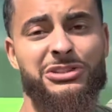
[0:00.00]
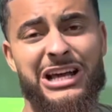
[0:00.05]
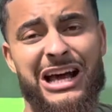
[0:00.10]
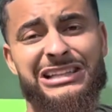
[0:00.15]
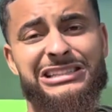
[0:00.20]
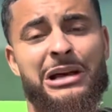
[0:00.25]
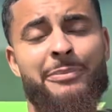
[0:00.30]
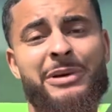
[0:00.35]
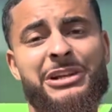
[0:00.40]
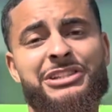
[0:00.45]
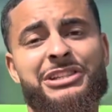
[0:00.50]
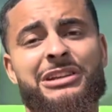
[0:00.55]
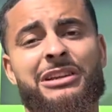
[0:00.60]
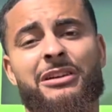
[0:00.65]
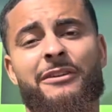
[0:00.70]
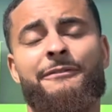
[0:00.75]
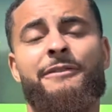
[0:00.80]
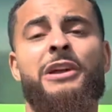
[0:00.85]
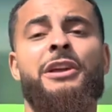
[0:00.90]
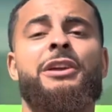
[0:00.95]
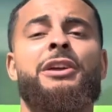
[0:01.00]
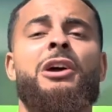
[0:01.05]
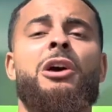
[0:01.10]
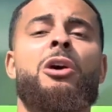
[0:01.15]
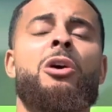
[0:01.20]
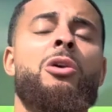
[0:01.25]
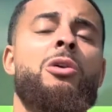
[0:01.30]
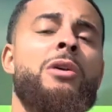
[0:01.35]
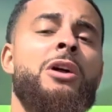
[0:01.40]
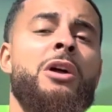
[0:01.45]
guys I mentioned in the
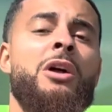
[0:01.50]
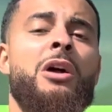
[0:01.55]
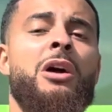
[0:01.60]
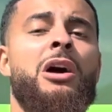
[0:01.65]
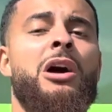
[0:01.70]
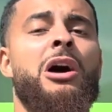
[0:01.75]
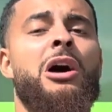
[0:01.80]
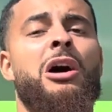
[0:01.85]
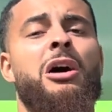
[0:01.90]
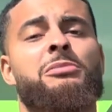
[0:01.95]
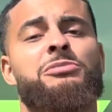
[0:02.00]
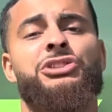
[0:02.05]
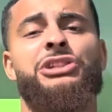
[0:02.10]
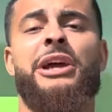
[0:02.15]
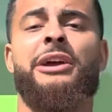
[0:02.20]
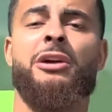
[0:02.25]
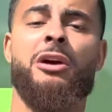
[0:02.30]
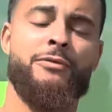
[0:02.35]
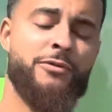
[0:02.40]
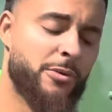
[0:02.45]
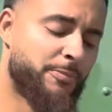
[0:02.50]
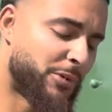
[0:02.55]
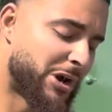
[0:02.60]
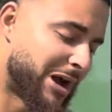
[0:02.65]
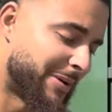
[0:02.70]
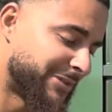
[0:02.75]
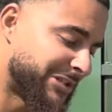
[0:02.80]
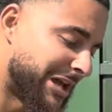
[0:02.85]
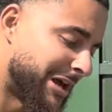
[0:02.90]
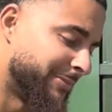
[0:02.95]
video. Jake over at
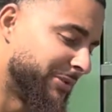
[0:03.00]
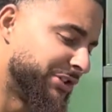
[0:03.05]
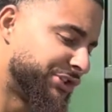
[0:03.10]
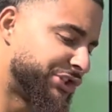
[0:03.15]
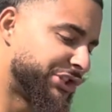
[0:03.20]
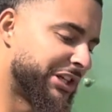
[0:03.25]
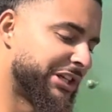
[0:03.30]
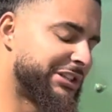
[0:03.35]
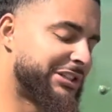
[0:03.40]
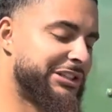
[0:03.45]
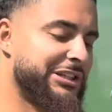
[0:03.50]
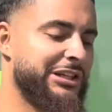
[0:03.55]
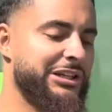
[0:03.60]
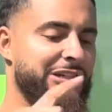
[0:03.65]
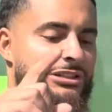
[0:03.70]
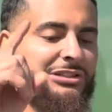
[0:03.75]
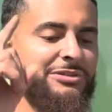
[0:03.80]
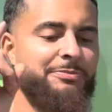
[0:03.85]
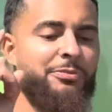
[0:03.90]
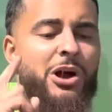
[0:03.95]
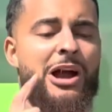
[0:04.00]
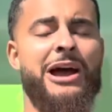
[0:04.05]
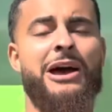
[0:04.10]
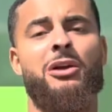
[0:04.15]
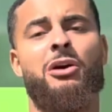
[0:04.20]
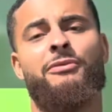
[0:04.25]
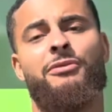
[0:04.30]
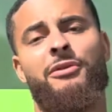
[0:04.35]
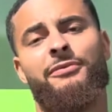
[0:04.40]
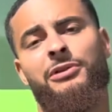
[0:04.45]
Primetime Logistics, Brad
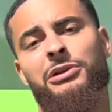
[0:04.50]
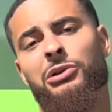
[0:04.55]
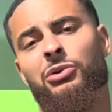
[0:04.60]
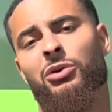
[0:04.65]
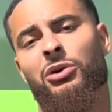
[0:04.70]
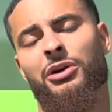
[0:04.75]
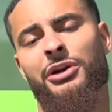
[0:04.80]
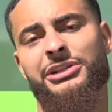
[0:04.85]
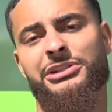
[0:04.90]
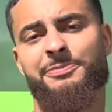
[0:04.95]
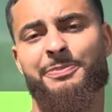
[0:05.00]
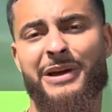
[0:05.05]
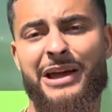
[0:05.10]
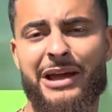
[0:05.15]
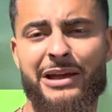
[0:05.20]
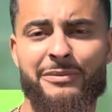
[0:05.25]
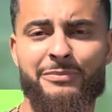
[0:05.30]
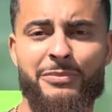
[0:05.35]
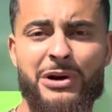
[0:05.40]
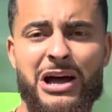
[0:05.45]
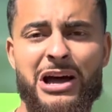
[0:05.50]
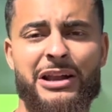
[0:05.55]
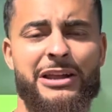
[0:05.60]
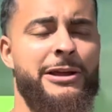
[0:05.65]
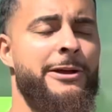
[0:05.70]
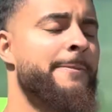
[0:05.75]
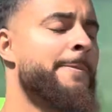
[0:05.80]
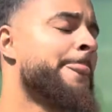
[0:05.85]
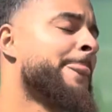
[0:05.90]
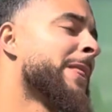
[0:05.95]
over at Valori's Paint and
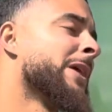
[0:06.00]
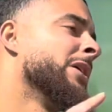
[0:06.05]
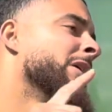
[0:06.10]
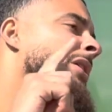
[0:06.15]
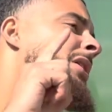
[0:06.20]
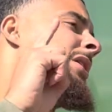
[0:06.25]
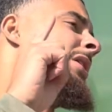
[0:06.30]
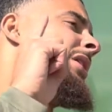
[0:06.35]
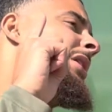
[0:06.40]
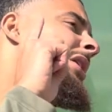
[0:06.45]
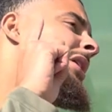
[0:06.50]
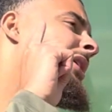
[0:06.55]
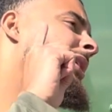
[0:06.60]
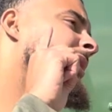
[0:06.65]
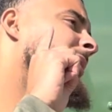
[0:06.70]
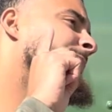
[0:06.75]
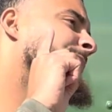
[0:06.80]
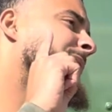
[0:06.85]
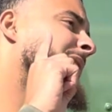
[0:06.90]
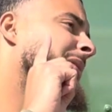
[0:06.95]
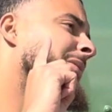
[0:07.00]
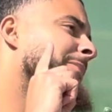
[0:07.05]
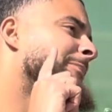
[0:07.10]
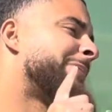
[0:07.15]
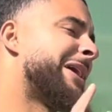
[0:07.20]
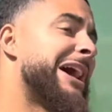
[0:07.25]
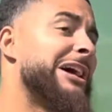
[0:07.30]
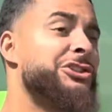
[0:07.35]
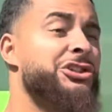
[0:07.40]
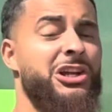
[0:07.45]
Body,
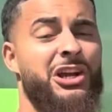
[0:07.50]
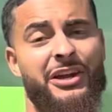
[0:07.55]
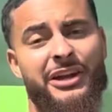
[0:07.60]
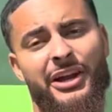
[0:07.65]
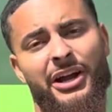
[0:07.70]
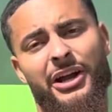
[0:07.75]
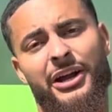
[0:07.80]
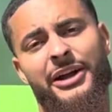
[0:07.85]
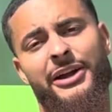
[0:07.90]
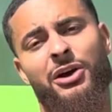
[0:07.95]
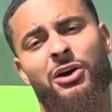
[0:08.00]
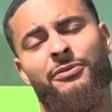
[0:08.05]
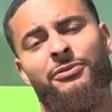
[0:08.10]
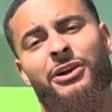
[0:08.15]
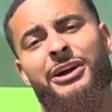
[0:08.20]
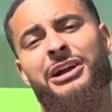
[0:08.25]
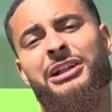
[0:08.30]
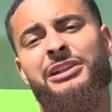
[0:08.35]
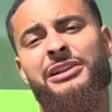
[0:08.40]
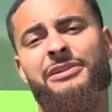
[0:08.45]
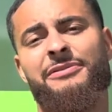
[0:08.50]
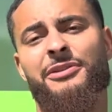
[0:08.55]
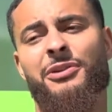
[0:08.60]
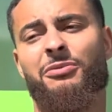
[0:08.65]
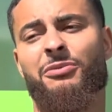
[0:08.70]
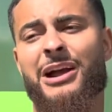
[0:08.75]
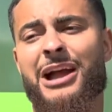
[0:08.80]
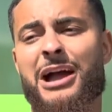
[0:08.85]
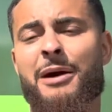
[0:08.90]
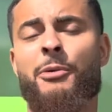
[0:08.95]
Patrick and Kerry over at
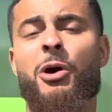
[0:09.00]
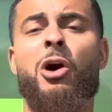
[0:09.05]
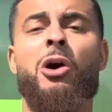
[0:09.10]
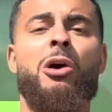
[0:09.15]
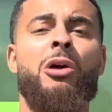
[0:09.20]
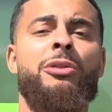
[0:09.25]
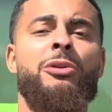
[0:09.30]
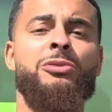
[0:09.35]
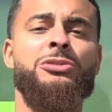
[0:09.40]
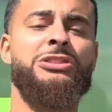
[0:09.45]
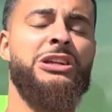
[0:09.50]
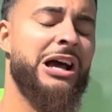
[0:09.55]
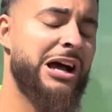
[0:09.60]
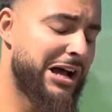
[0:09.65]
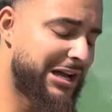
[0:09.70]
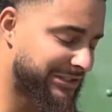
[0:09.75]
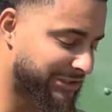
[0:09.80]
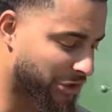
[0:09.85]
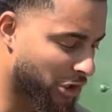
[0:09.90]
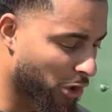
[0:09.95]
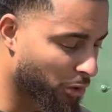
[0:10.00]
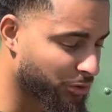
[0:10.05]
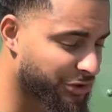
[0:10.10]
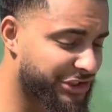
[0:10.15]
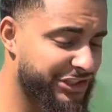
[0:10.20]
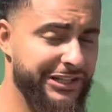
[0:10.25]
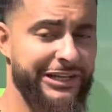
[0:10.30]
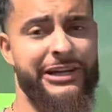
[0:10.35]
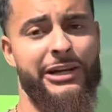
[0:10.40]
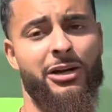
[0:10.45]
Cleveland Wrap. All those guys, go
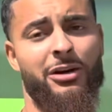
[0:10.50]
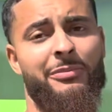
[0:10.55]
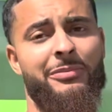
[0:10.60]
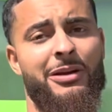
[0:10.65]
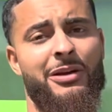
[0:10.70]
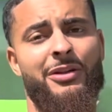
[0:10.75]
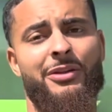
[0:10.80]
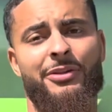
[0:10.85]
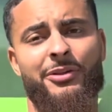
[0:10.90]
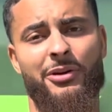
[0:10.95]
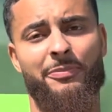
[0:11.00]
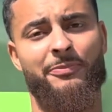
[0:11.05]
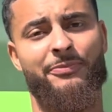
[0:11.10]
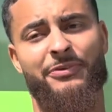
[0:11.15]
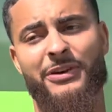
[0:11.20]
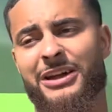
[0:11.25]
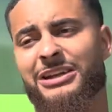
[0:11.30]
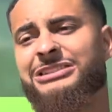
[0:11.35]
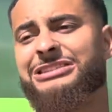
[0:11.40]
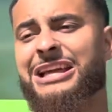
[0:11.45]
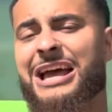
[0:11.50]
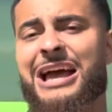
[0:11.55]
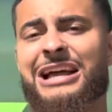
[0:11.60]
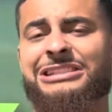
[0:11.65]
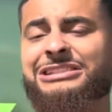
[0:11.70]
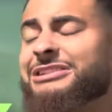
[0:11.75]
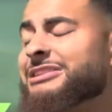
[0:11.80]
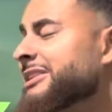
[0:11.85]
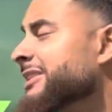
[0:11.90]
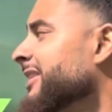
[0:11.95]
see them. They're
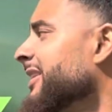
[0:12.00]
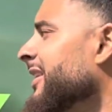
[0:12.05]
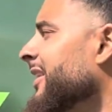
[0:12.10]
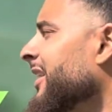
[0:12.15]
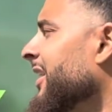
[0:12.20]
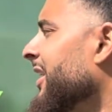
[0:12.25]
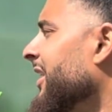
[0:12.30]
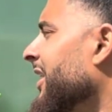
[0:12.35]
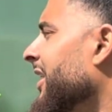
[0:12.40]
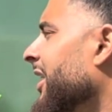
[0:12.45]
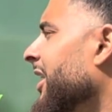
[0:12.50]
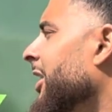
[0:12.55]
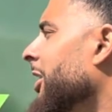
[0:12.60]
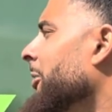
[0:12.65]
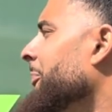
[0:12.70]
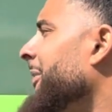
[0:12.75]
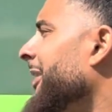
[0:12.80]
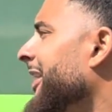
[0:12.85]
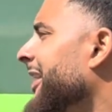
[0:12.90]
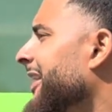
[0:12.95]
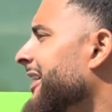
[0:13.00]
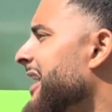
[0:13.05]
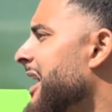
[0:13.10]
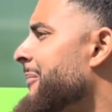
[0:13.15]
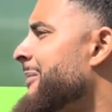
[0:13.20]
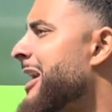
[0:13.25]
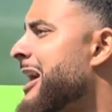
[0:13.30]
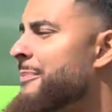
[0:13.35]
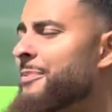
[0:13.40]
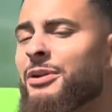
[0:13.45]
fantastic. And
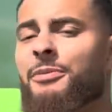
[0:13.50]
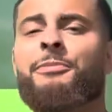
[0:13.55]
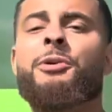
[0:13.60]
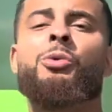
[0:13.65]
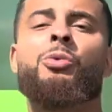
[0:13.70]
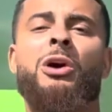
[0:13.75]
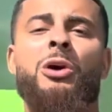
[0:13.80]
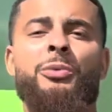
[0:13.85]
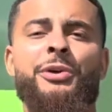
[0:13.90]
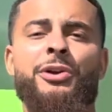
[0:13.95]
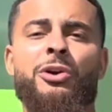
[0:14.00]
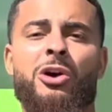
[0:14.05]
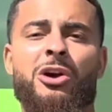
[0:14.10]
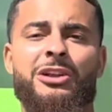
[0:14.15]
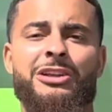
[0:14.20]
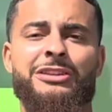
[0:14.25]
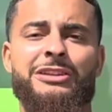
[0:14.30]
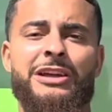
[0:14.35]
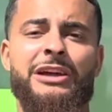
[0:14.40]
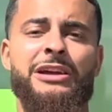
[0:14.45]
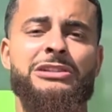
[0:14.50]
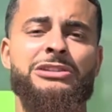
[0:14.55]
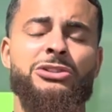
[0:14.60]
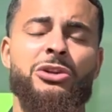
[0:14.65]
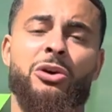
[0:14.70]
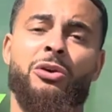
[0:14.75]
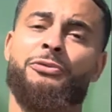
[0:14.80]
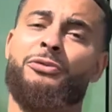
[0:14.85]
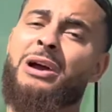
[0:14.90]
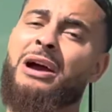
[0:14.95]
I'm happy to be where we are today.
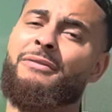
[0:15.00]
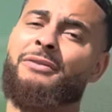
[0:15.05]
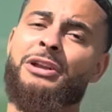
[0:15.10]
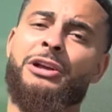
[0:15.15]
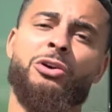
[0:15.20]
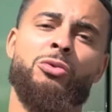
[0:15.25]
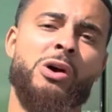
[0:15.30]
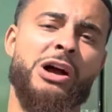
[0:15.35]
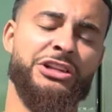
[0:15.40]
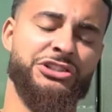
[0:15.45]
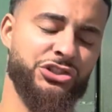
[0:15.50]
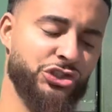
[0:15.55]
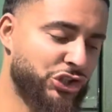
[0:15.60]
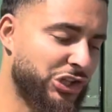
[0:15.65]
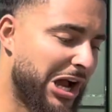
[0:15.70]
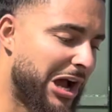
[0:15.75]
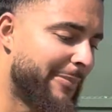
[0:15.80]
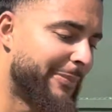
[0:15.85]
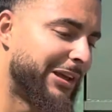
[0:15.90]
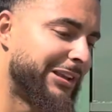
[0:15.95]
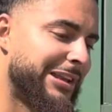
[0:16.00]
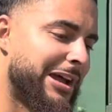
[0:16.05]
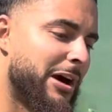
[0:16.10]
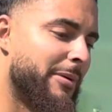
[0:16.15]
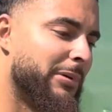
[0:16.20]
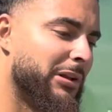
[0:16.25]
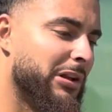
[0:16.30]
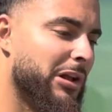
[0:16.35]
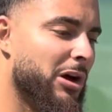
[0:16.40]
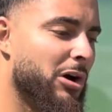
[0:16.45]
So if you have any questions, comment down
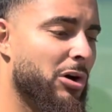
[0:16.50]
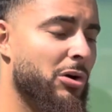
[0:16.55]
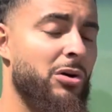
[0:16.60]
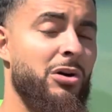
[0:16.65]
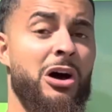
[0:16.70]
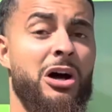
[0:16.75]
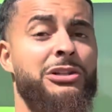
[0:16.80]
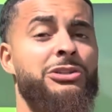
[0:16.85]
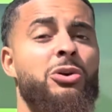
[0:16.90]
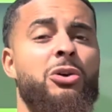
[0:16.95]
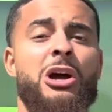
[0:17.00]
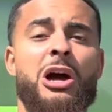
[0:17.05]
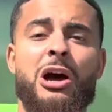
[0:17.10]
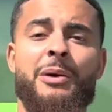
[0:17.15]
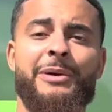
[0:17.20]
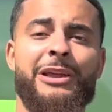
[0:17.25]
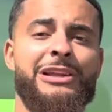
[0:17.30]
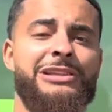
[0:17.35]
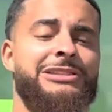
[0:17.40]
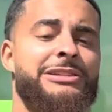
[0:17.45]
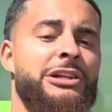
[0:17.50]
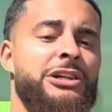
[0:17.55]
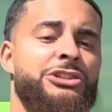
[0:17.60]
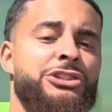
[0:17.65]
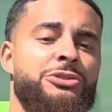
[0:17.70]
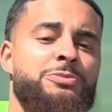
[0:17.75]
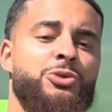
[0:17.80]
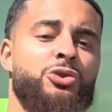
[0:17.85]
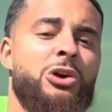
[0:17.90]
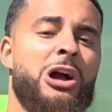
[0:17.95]
below. Also comment it's here,
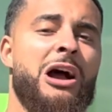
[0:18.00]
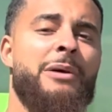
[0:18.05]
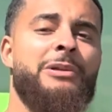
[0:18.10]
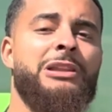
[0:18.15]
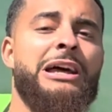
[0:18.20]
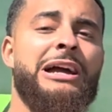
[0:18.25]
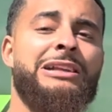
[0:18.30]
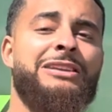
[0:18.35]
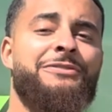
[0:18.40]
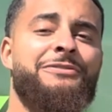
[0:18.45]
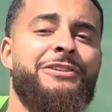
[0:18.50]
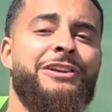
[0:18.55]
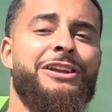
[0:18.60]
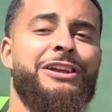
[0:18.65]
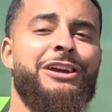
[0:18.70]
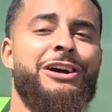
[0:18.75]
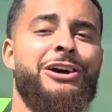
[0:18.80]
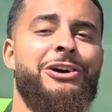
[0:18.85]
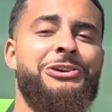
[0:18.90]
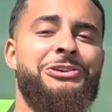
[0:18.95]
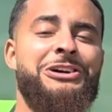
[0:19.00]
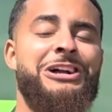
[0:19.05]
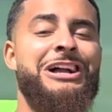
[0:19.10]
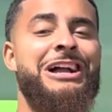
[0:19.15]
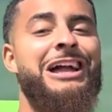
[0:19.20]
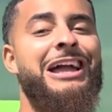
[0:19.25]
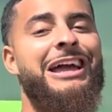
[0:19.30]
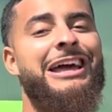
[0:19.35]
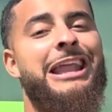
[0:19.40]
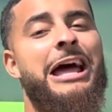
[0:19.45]
subscribe and like the video,
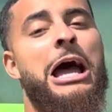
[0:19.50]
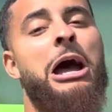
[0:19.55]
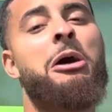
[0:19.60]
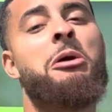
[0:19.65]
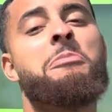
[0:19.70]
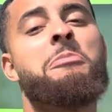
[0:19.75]
and I'll